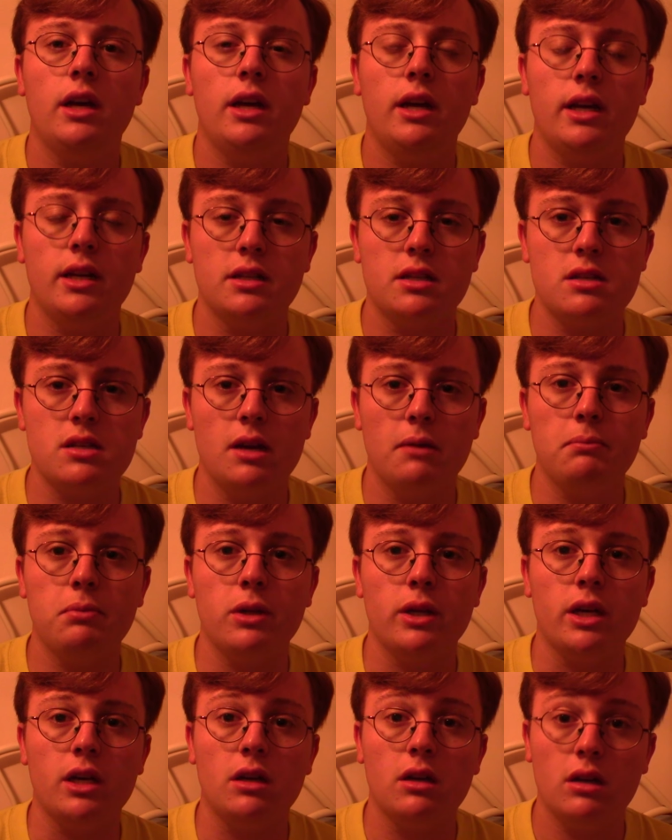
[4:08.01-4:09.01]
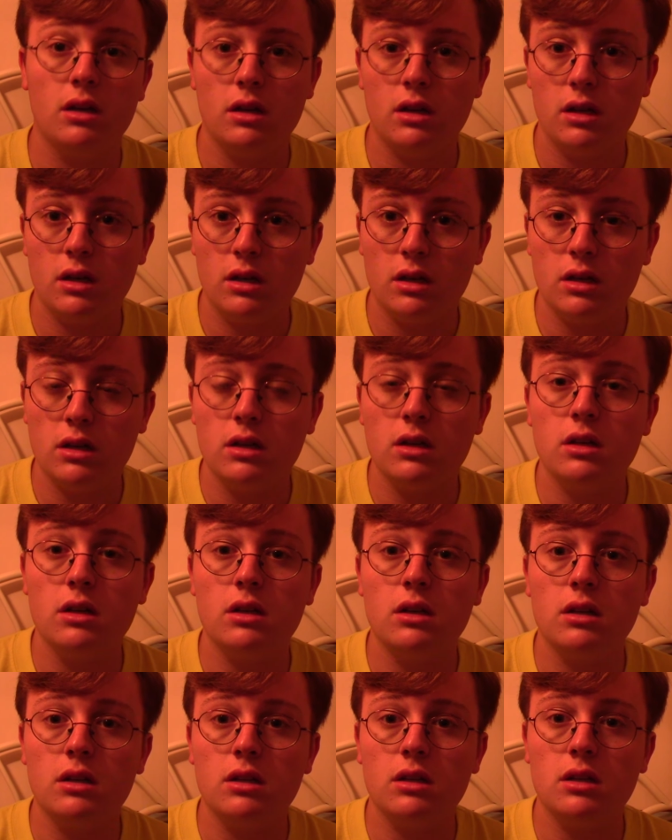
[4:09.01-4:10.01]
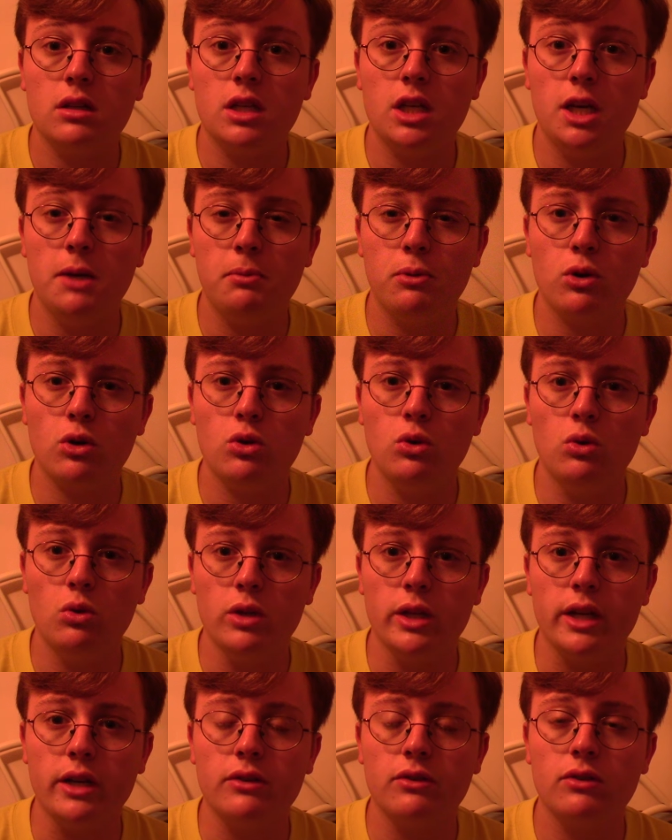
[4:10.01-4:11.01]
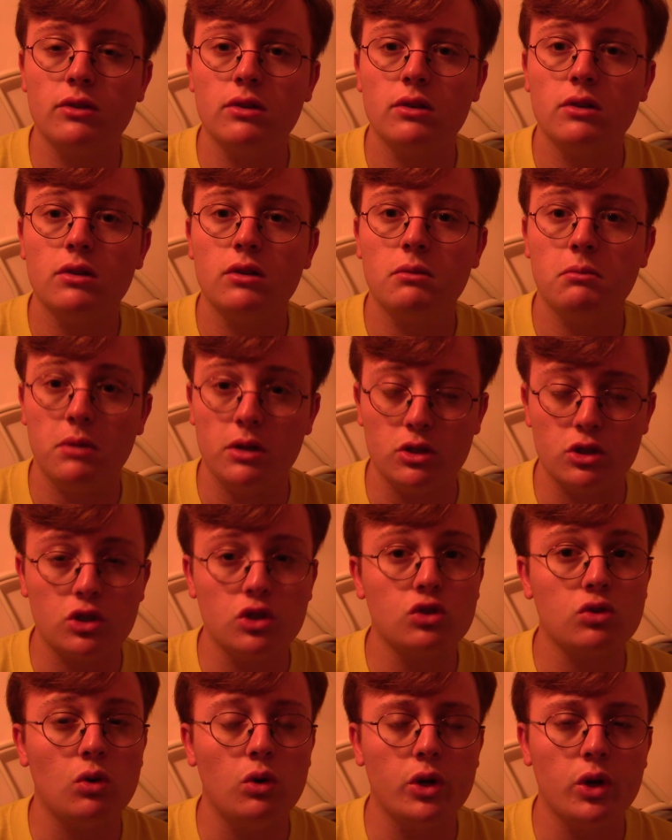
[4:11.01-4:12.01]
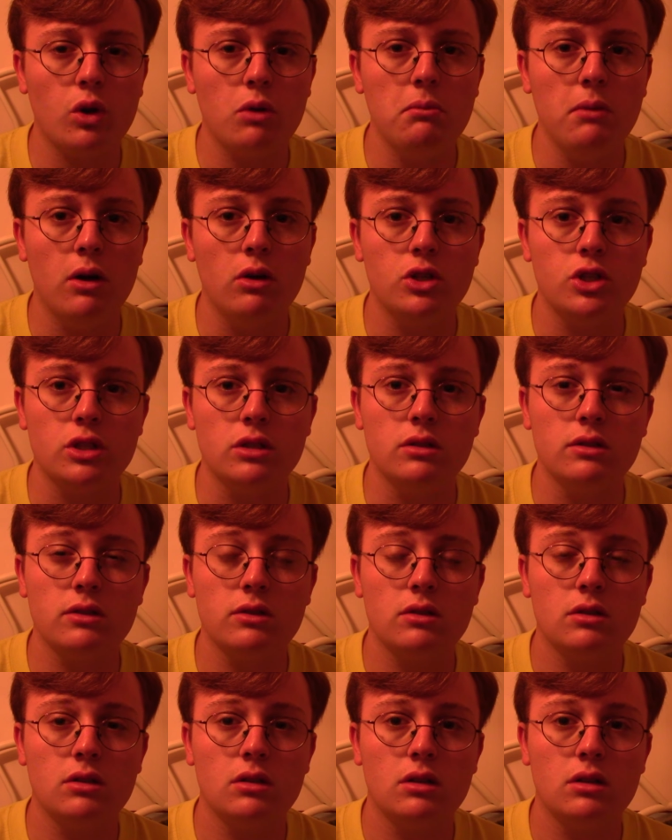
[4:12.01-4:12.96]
is simply keep your coolness, means control your emotions,